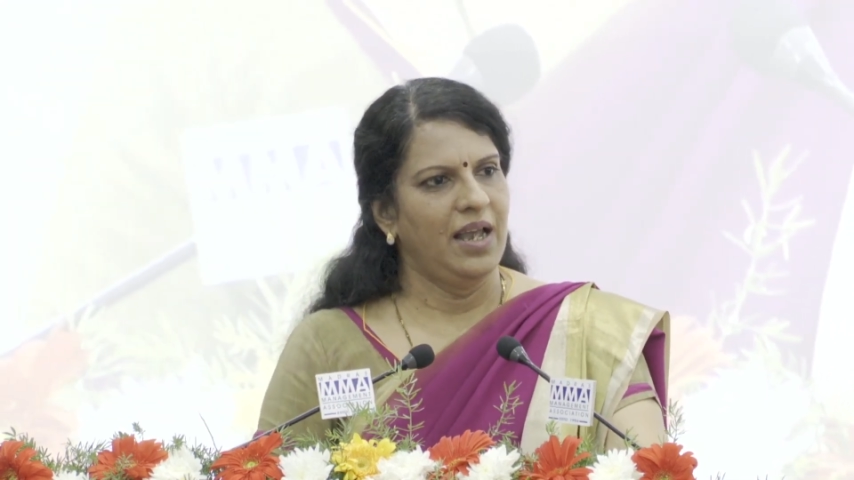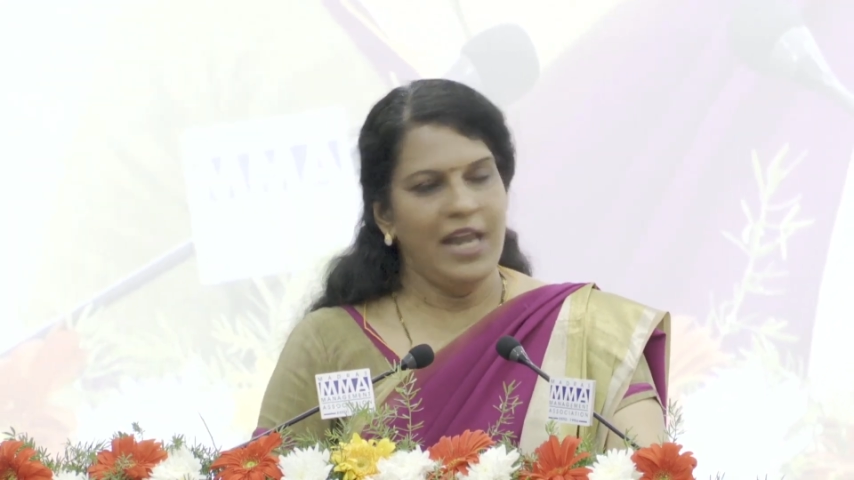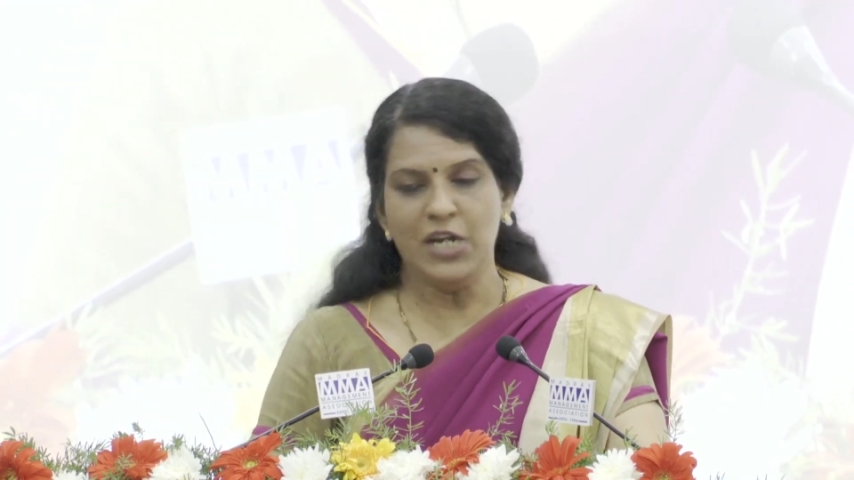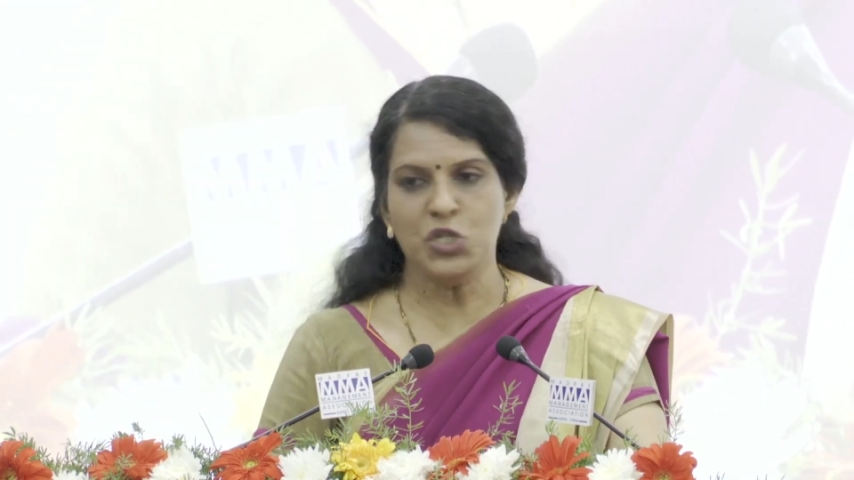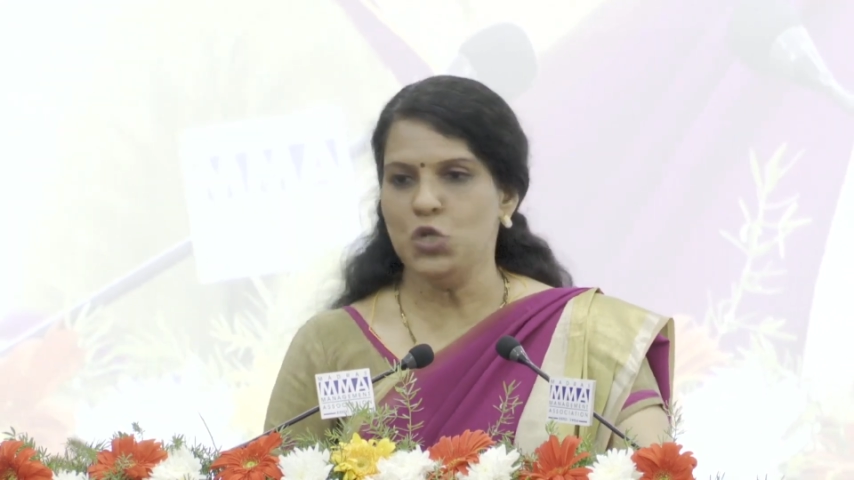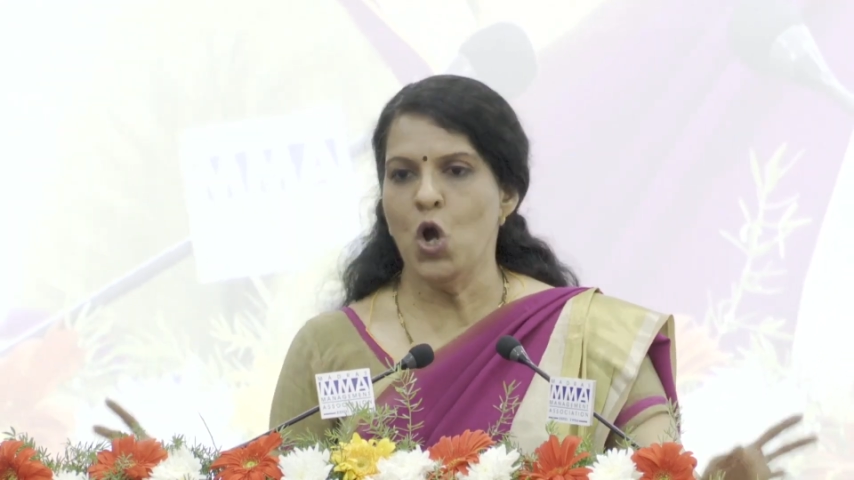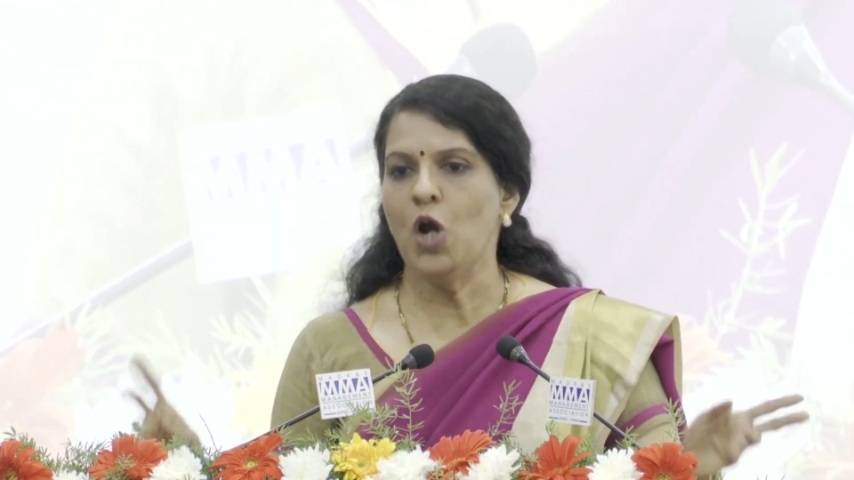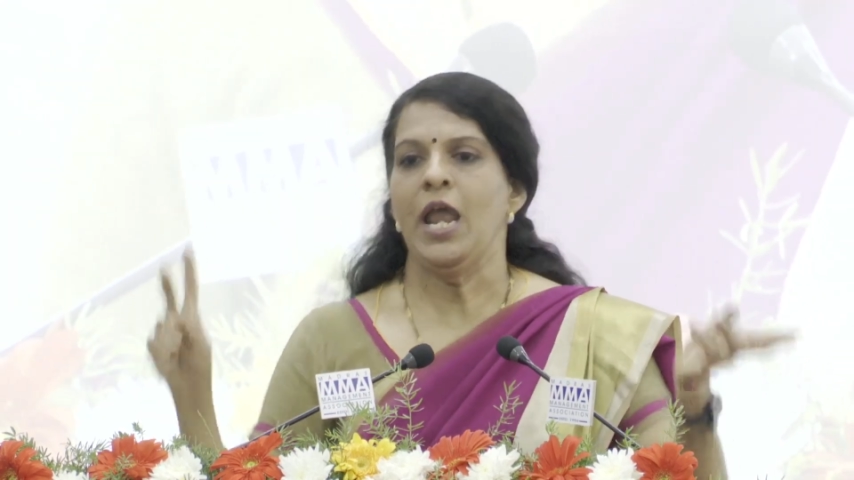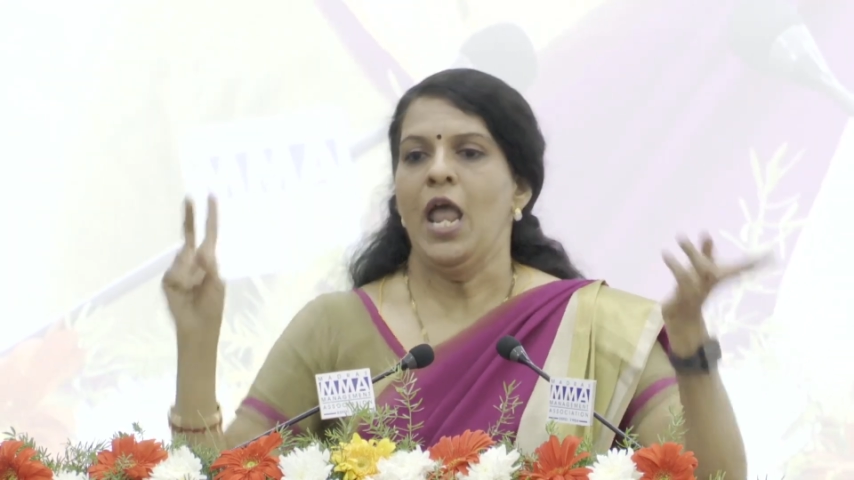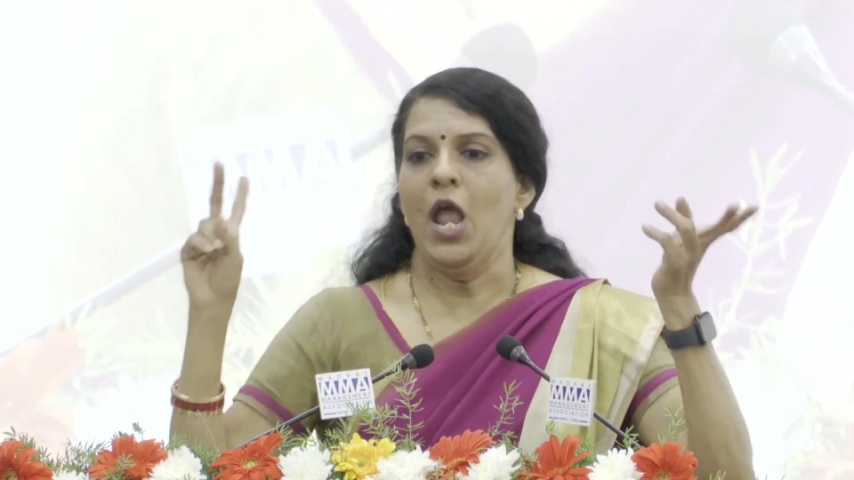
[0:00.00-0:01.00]
It's
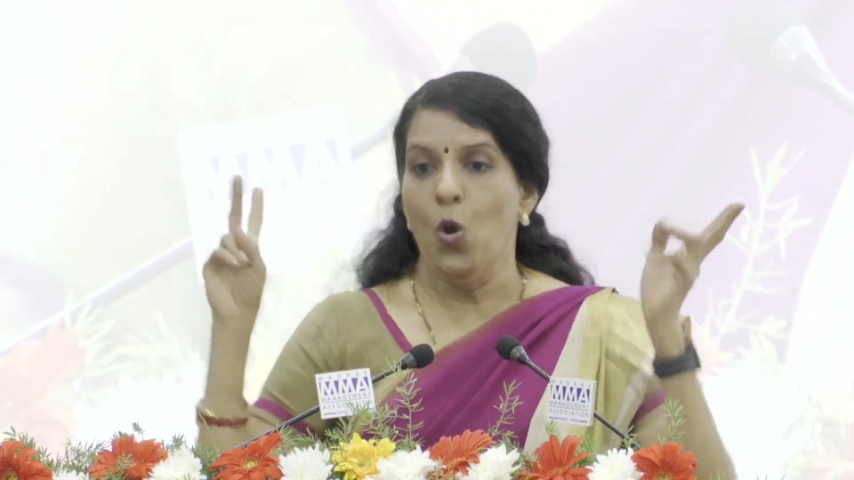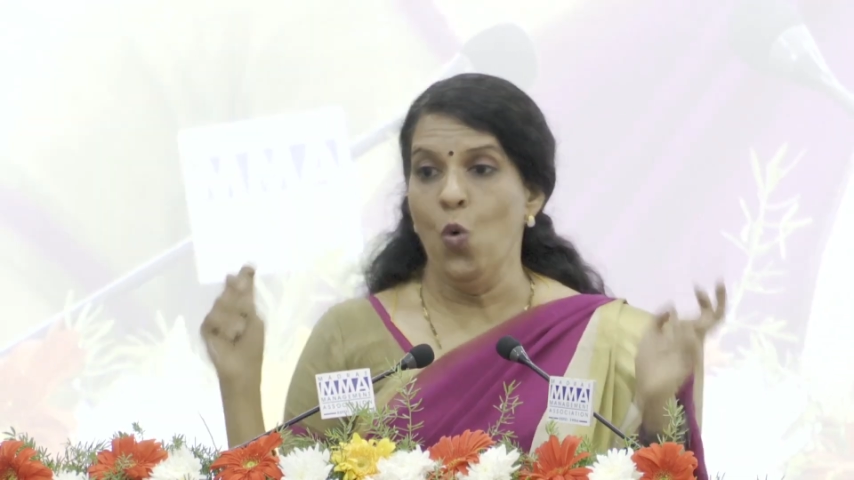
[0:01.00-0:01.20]
not a